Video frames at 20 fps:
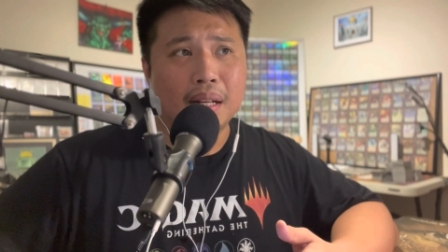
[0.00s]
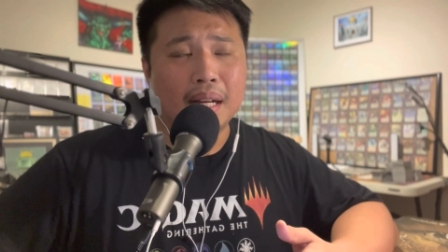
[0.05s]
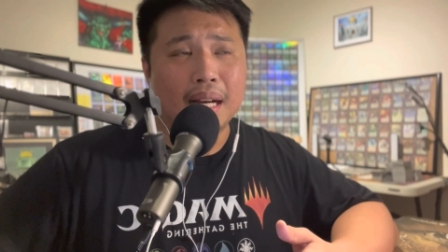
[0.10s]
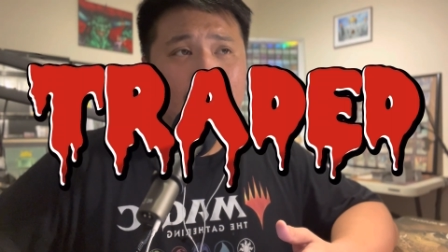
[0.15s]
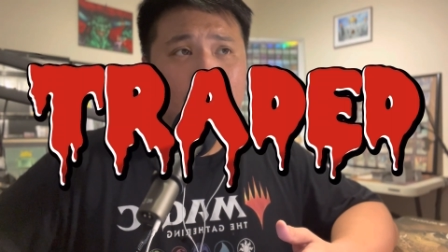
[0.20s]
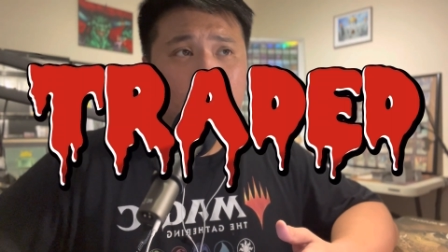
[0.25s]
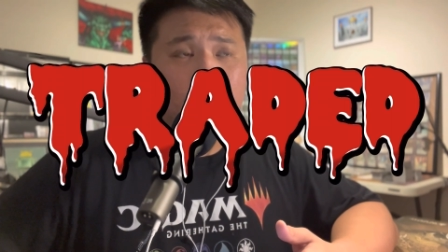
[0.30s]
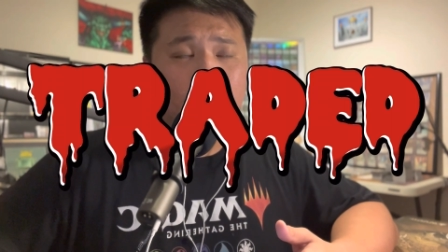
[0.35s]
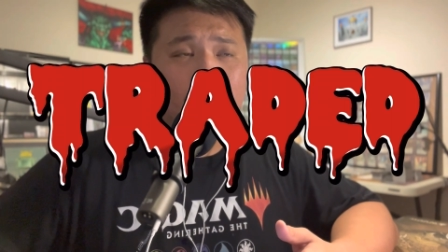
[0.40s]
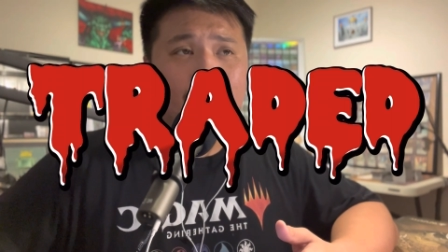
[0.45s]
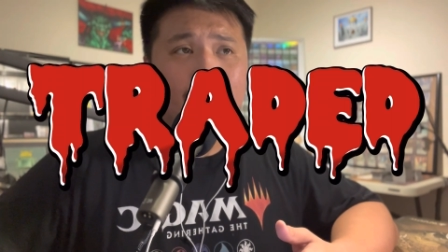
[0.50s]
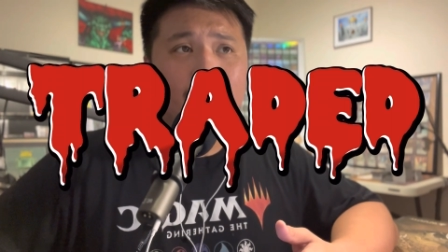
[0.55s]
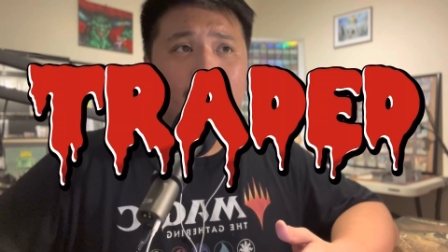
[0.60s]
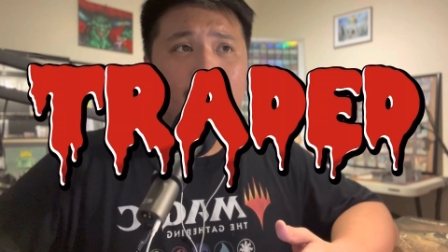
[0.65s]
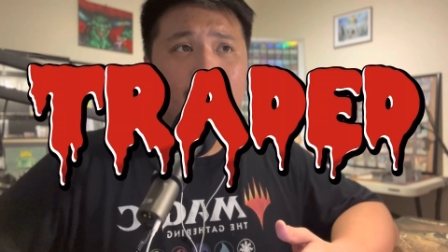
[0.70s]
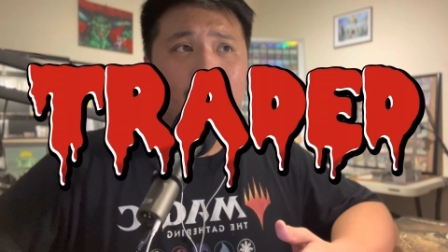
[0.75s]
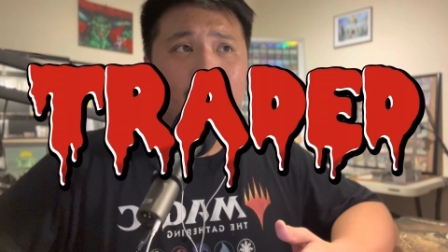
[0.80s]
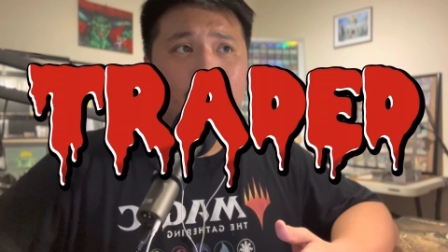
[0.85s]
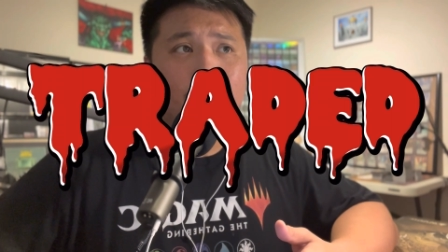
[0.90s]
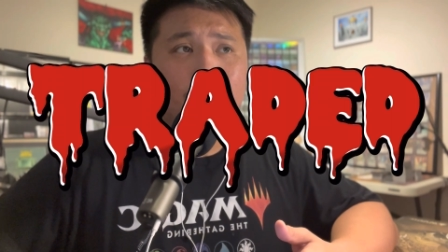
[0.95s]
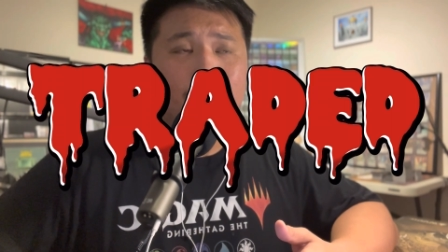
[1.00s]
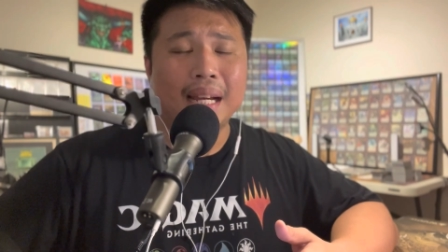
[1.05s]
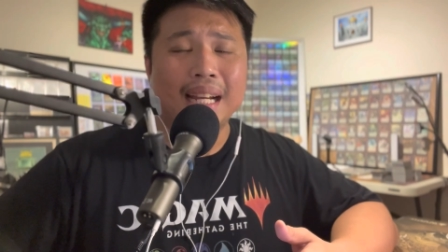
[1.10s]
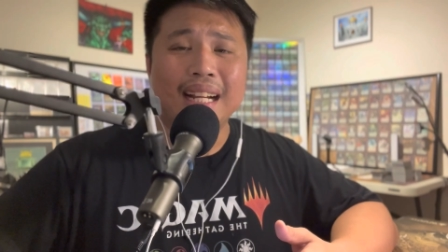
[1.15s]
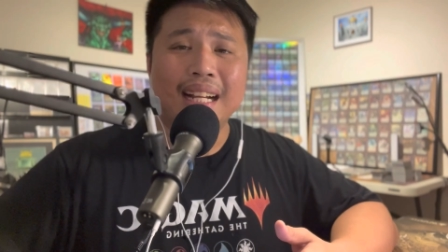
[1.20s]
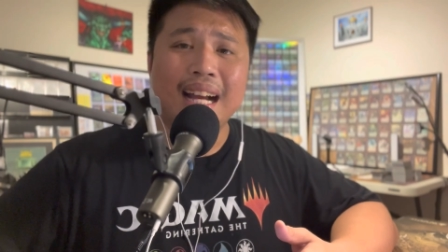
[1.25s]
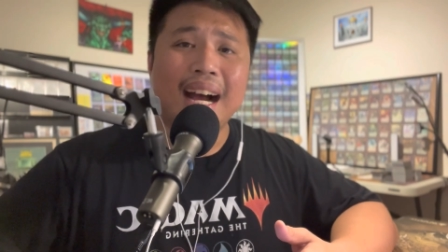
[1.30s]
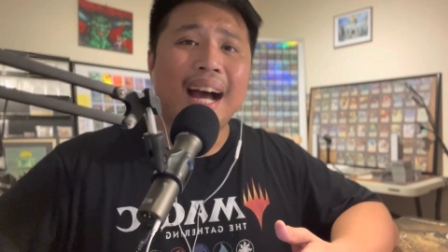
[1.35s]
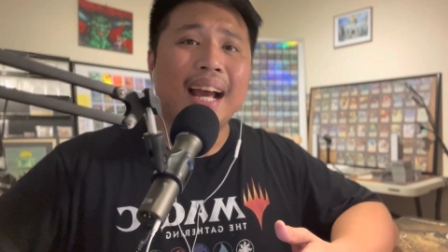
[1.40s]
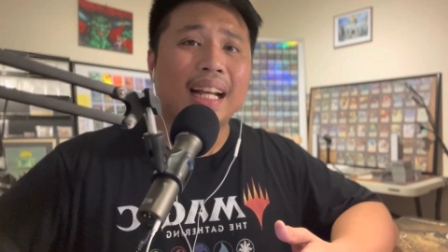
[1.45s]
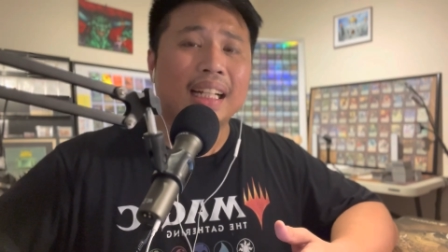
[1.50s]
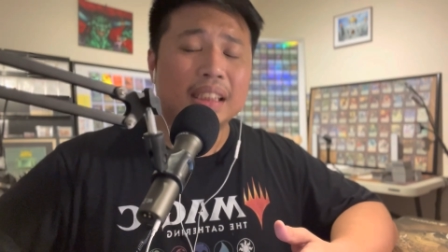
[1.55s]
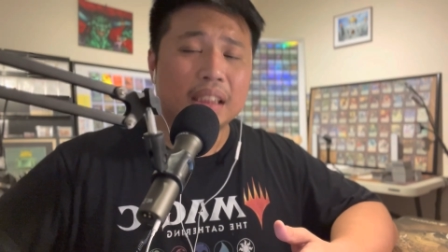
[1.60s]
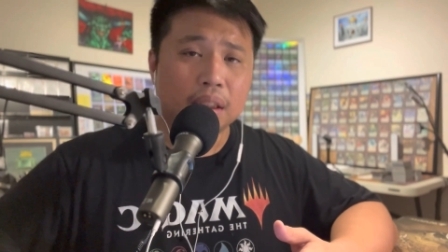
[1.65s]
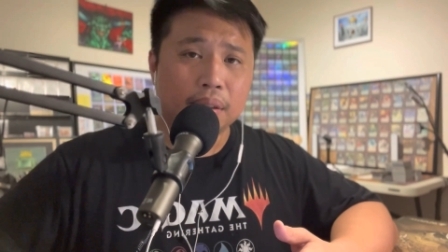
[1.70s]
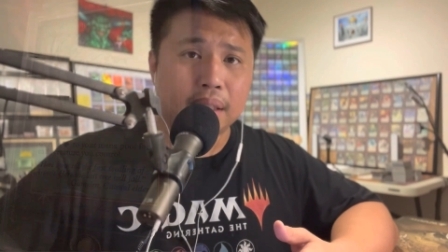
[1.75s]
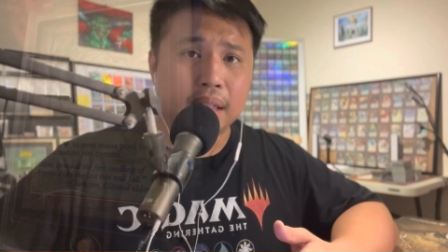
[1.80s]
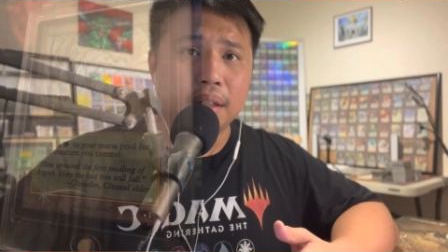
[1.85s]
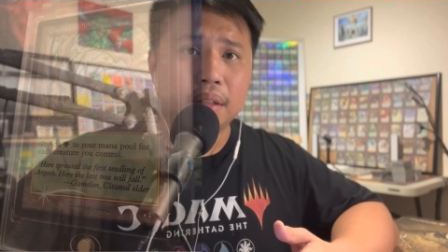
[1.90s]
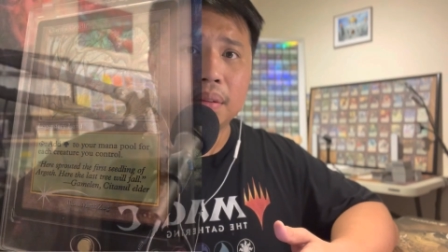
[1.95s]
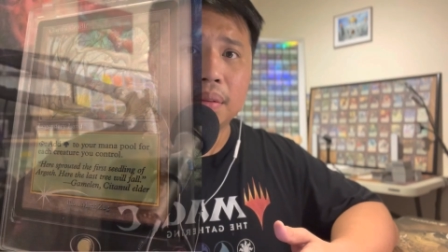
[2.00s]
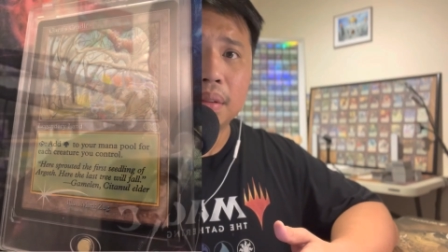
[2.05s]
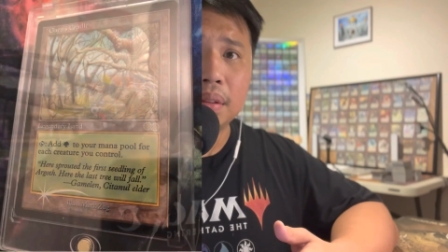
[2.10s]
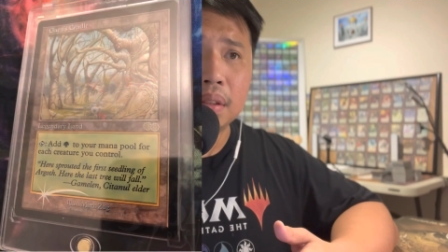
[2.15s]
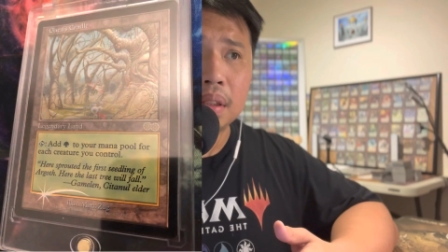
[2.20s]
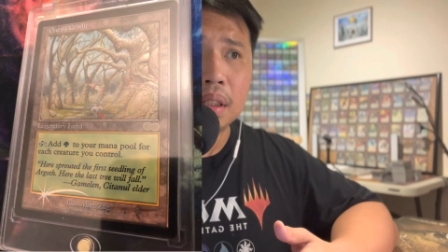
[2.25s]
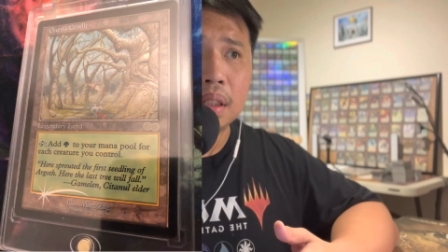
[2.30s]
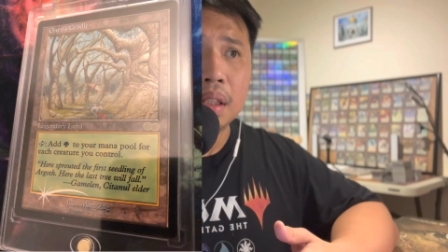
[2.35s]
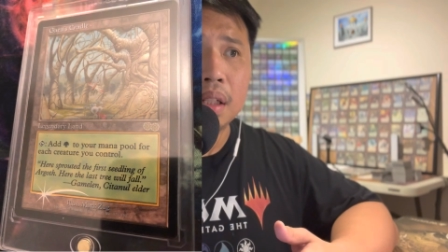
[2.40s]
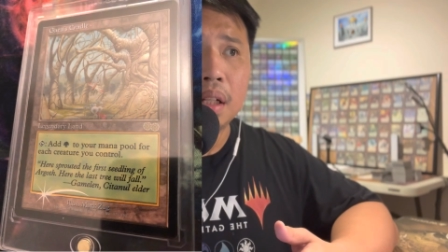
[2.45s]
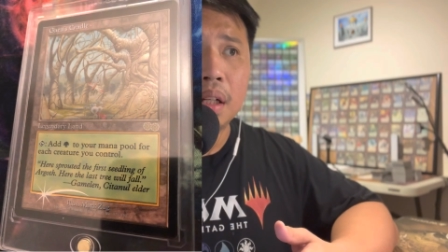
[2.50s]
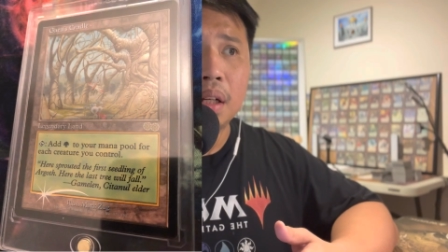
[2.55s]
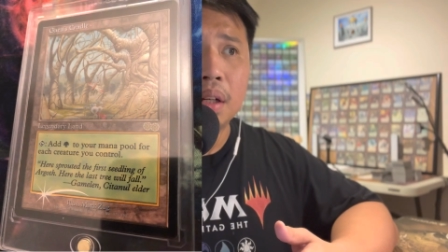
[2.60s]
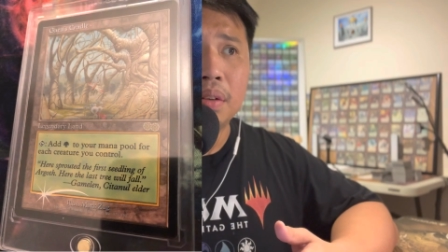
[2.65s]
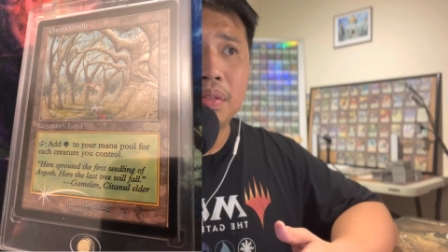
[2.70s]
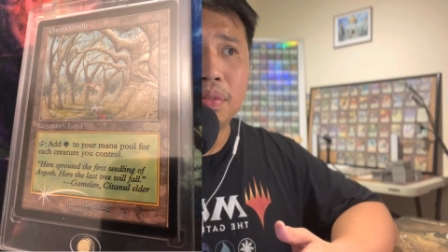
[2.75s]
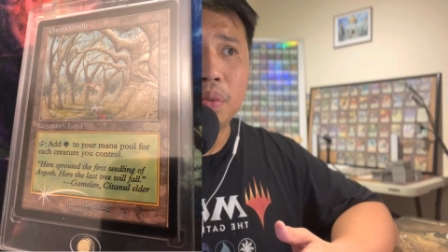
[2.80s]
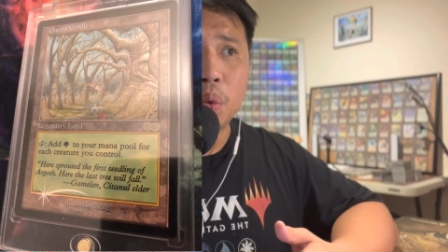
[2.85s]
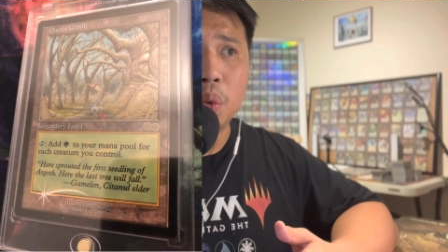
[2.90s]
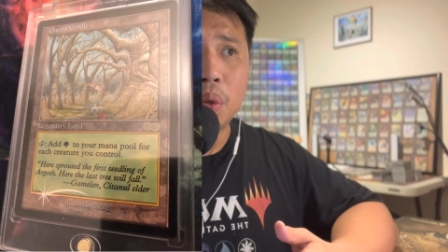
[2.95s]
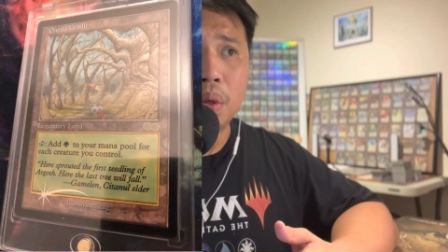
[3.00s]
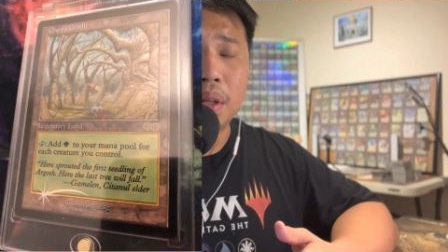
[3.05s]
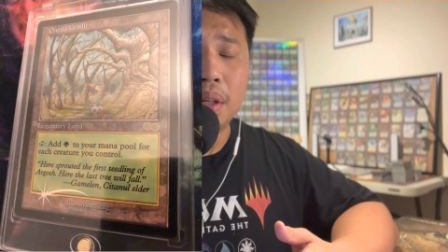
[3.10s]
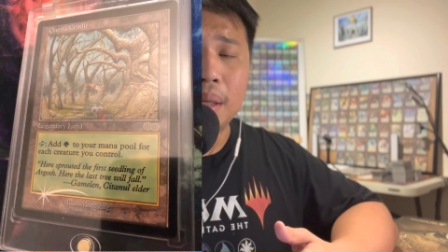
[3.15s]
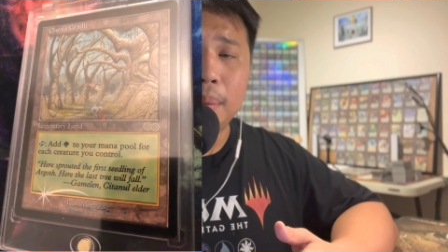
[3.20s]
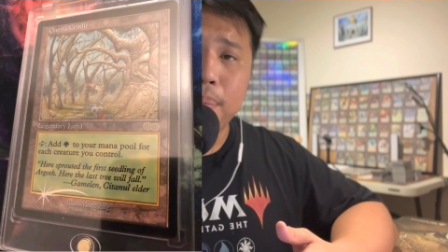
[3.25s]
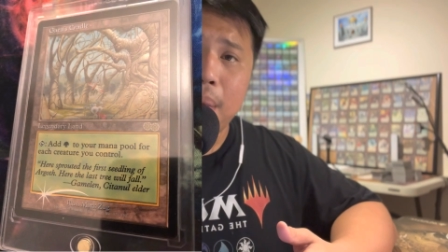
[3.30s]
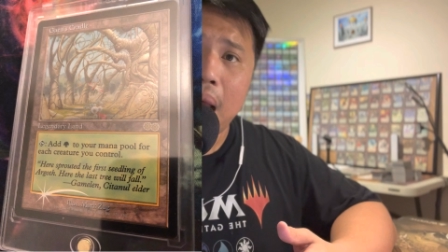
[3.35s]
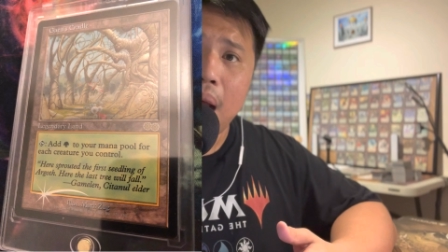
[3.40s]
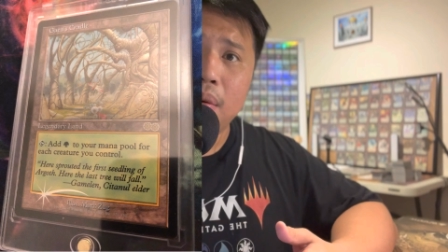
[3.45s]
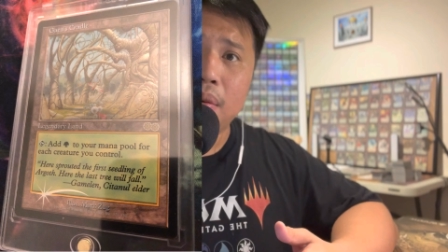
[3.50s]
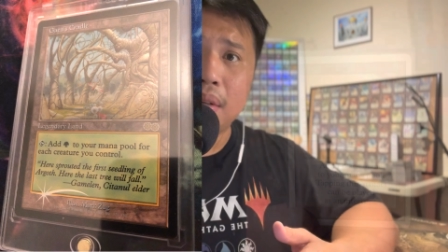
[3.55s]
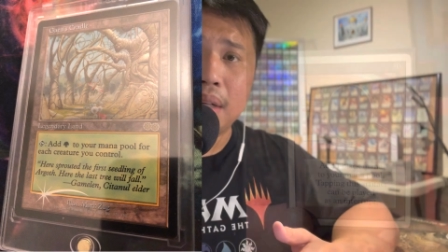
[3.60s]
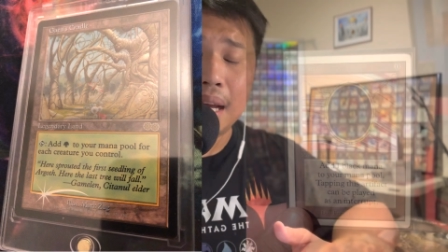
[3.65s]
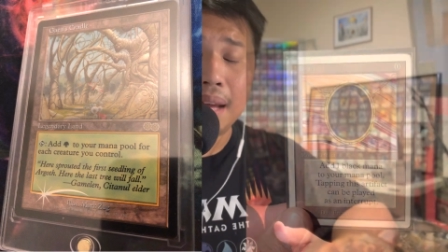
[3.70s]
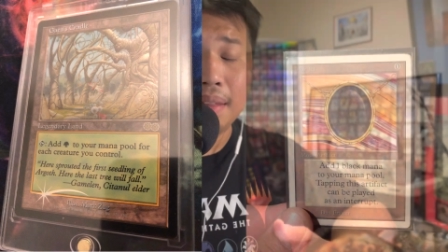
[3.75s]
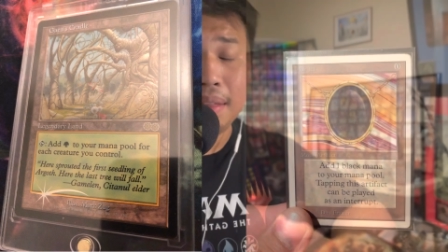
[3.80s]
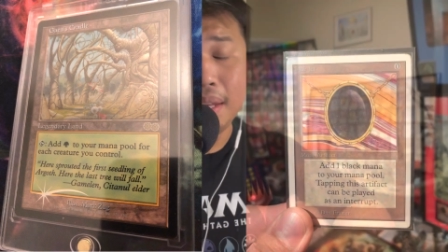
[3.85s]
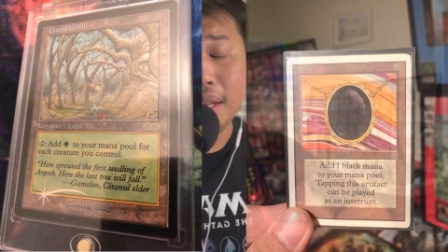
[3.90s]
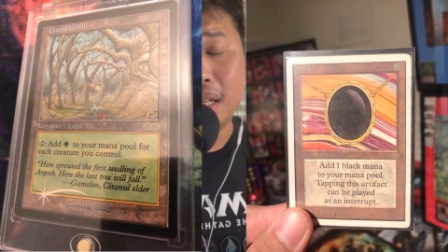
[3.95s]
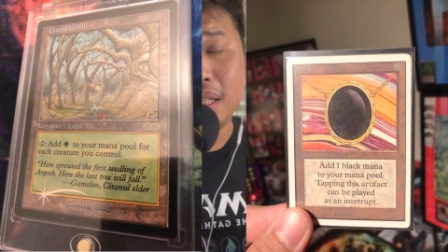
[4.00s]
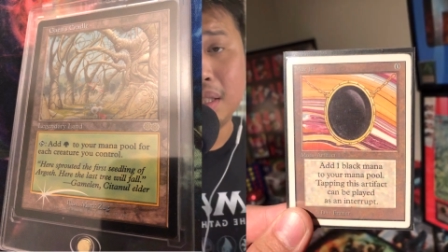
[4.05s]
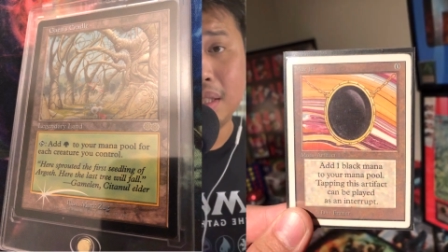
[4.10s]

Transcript: I traded my Gaia's Cradle for a power. I think it's